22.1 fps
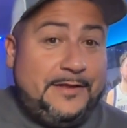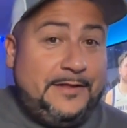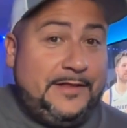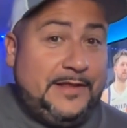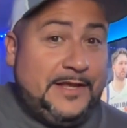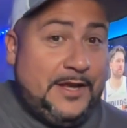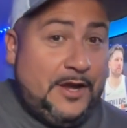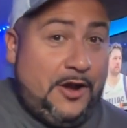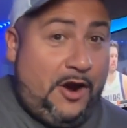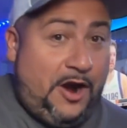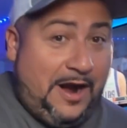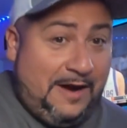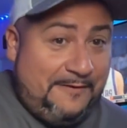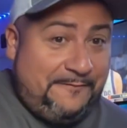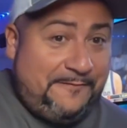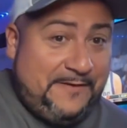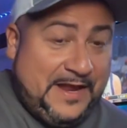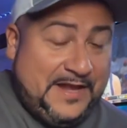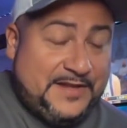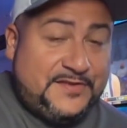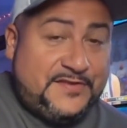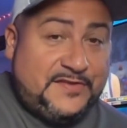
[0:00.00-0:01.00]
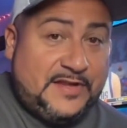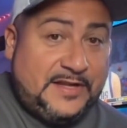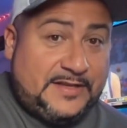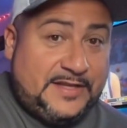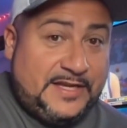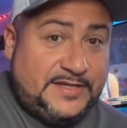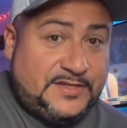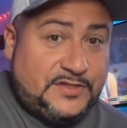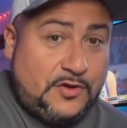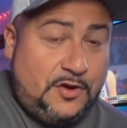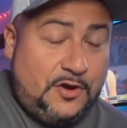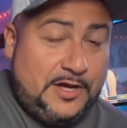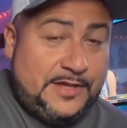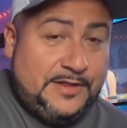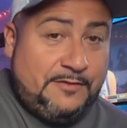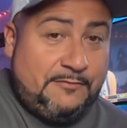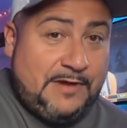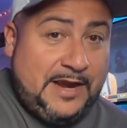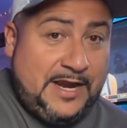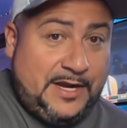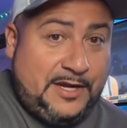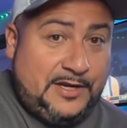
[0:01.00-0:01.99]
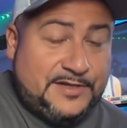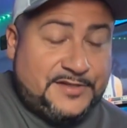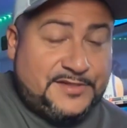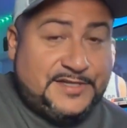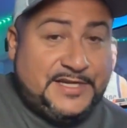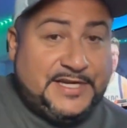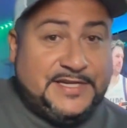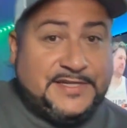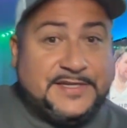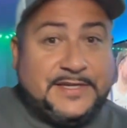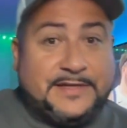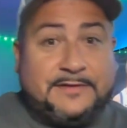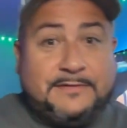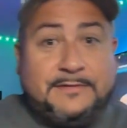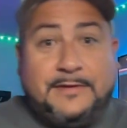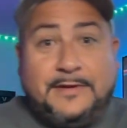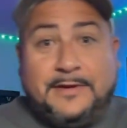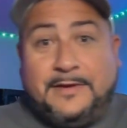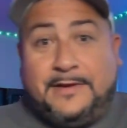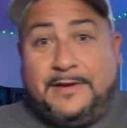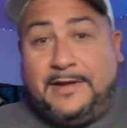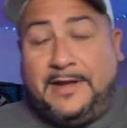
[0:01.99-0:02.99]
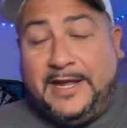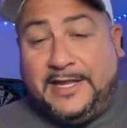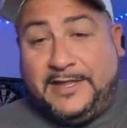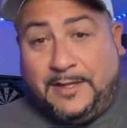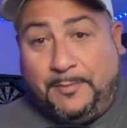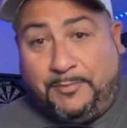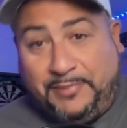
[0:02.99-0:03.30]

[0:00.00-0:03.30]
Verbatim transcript: the offense that they saw in the regular season in the